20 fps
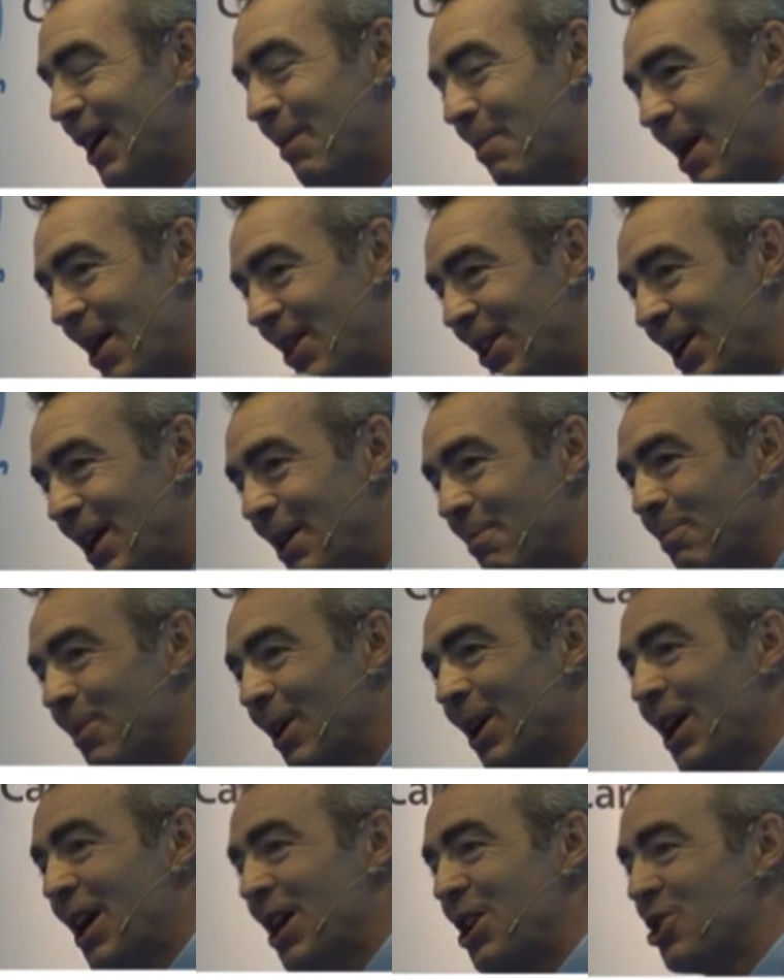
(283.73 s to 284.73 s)
about the
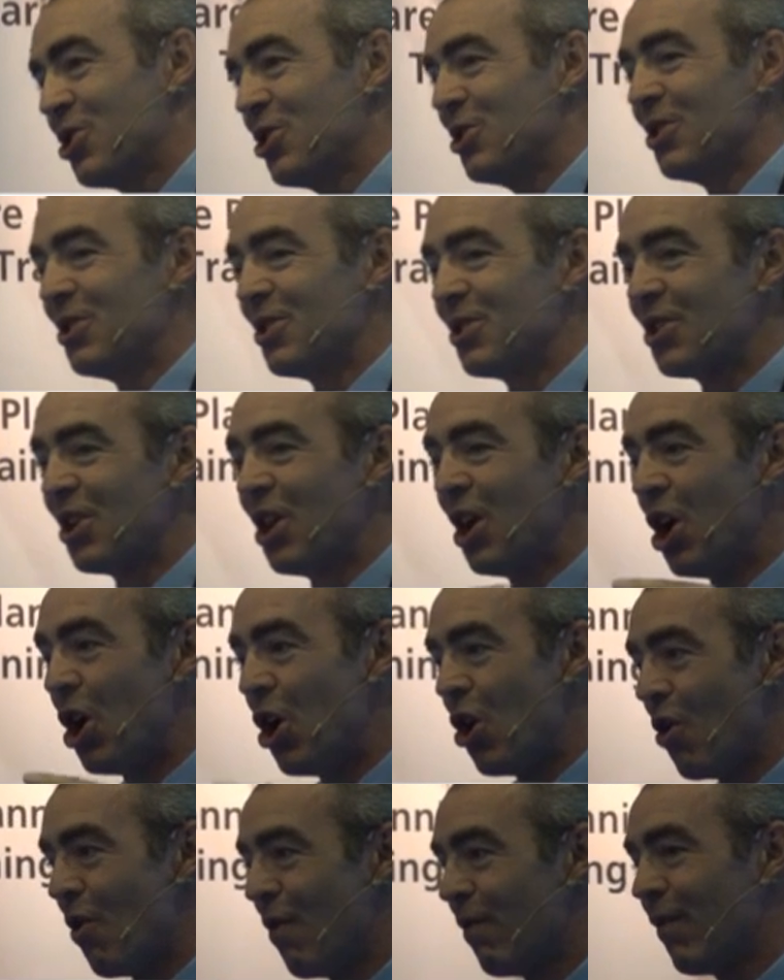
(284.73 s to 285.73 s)
implications
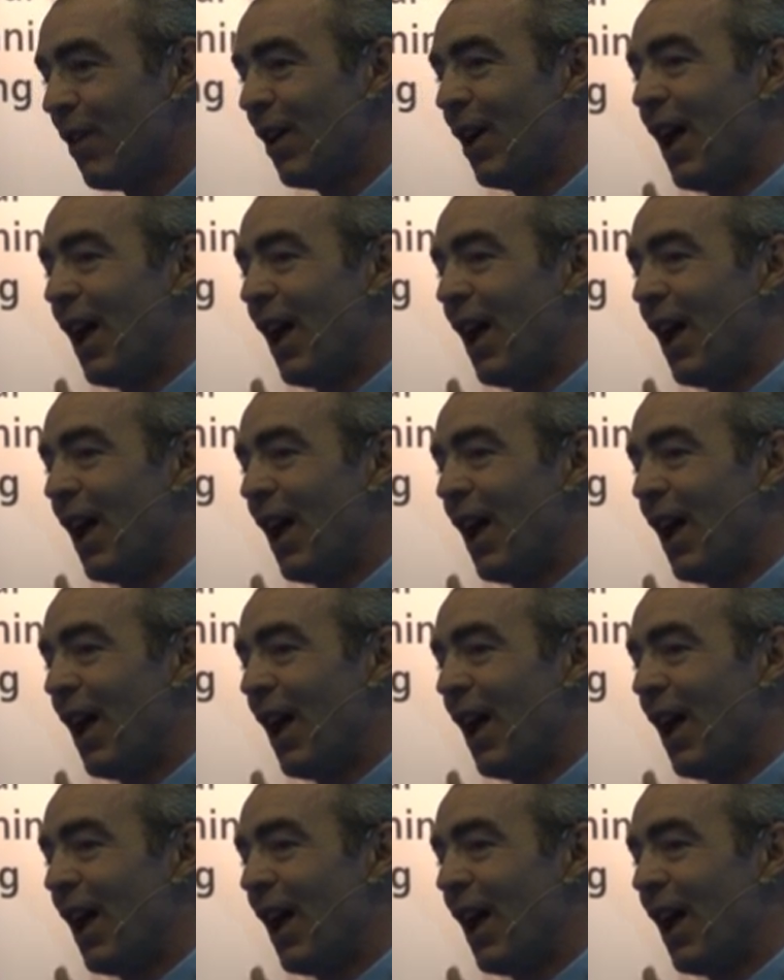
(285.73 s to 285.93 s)
of